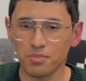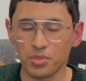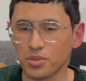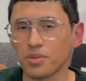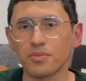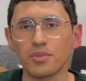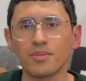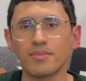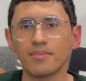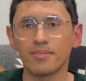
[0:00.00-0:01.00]
beautiful.
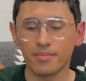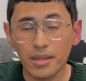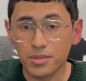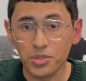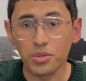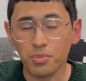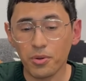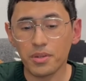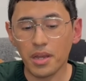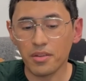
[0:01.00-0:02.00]
At
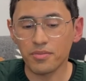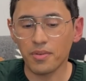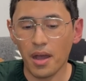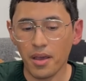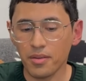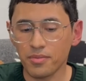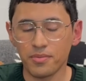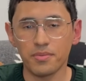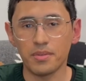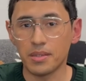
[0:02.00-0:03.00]

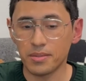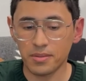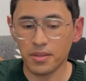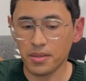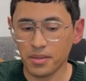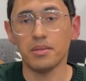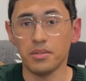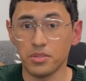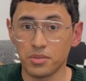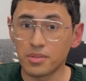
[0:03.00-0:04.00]
0.95, this thing
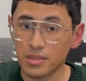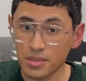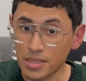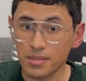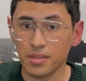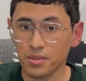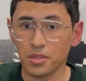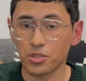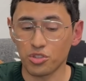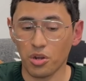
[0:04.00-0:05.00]
is
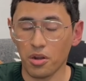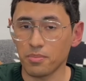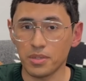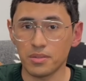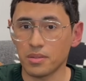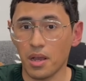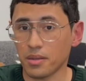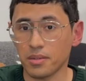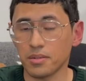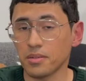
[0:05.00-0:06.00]
decently sharp. It's
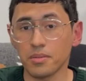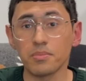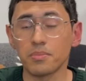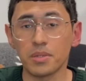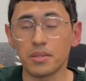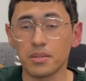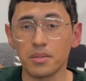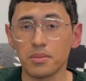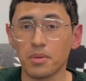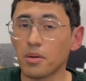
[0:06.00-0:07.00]
not gonna
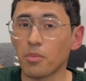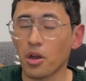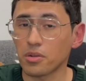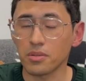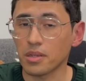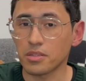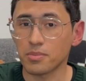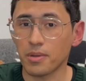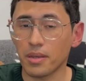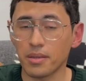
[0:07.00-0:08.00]
be a modern lens
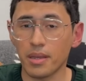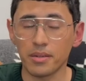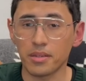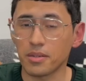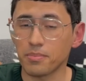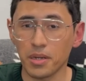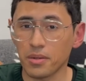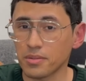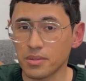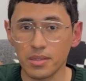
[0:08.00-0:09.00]
by any
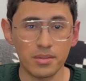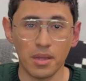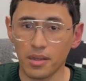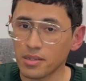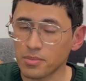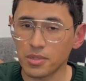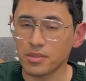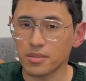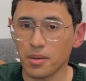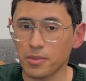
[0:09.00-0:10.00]
comparison. It's not gonna be a
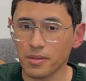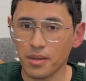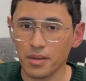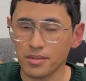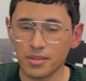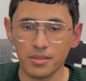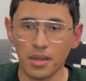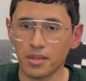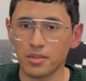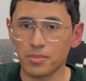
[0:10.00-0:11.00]
Summilux, it's
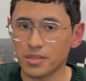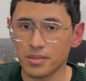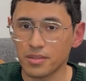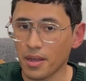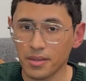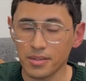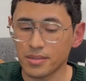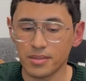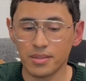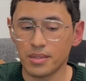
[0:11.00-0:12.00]
not gonna be a
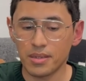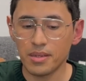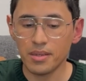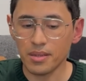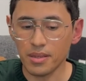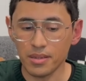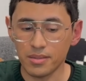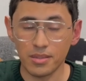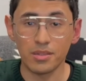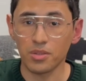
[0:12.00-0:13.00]
Zeiss.
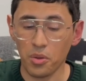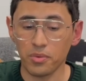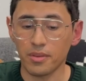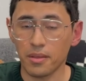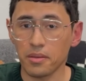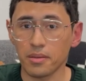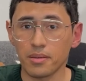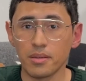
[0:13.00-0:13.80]
It's its own thing.